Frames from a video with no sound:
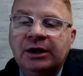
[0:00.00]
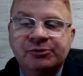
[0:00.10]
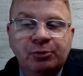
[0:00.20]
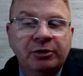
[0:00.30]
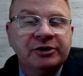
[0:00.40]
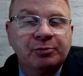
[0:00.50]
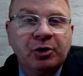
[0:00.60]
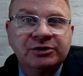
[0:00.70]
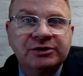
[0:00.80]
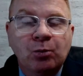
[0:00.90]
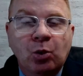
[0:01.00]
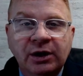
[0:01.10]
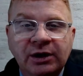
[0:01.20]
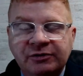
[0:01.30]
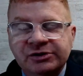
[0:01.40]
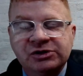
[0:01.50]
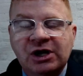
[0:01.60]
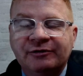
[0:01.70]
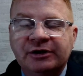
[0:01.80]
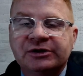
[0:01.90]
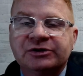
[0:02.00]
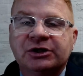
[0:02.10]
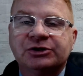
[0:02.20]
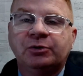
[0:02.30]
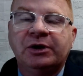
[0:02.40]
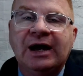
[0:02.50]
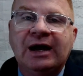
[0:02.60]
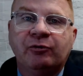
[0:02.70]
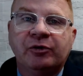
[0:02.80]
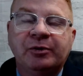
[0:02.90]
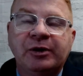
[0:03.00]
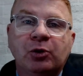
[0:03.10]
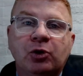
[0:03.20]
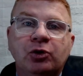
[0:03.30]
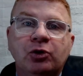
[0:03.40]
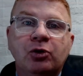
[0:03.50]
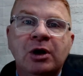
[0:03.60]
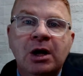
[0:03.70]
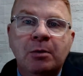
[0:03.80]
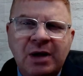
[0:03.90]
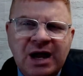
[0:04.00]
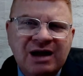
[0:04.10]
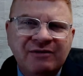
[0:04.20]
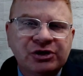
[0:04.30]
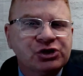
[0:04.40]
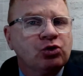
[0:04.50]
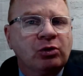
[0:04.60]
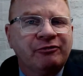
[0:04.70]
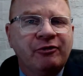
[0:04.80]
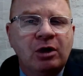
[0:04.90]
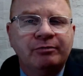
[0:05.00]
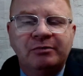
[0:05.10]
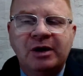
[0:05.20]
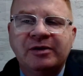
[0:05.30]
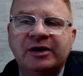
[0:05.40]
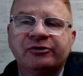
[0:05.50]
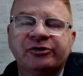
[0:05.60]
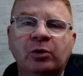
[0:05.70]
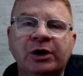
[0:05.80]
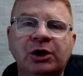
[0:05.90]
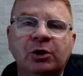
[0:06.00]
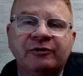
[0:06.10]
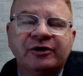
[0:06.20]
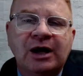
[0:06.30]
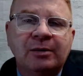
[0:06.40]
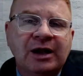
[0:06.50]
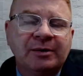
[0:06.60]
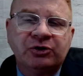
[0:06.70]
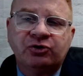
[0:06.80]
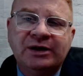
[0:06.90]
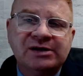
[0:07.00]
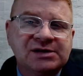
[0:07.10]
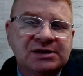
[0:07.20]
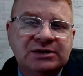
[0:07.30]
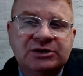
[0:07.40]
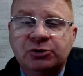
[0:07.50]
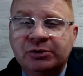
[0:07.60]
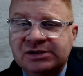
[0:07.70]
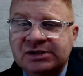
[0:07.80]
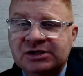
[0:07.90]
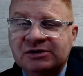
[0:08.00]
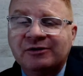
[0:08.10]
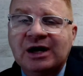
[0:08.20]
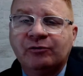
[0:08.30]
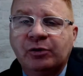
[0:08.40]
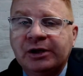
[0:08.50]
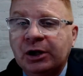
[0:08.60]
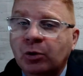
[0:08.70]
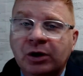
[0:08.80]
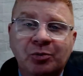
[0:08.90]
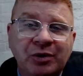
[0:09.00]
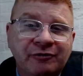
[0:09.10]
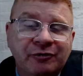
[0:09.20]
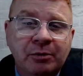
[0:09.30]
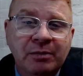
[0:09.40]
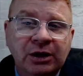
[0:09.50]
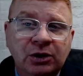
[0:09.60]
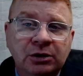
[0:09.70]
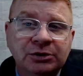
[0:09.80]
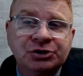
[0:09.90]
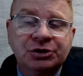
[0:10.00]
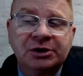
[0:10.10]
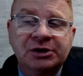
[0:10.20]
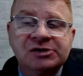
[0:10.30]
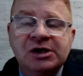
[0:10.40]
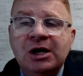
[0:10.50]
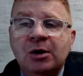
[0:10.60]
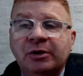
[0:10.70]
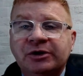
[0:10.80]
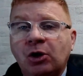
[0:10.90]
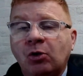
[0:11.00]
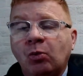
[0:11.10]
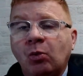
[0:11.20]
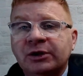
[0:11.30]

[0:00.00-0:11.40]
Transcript: Exploring some part-time work. This is often a discussion we have with people who may have a shortfall. Maybe there's a window of time like between 62 and 65 where they don't want to pay for their medical insurance, but they don't